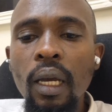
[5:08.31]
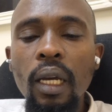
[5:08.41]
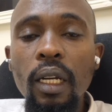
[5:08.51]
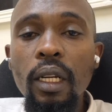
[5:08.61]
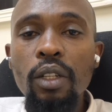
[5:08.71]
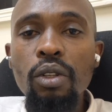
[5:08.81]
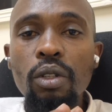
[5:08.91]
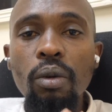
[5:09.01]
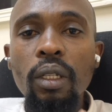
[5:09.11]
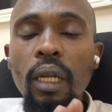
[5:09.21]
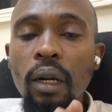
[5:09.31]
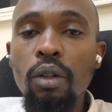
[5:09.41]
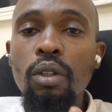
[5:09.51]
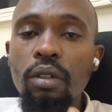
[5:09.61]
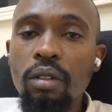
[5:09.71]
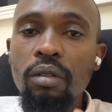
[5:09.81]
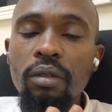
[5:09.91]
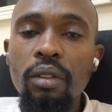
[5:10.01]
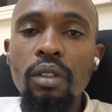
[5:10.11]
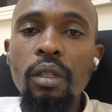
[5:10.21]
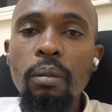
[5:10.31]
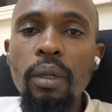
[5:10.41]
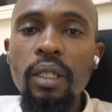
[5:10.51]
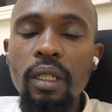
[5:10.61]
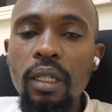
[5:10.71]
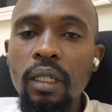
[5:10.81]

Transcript: it enjoys quite a lot of simplicity.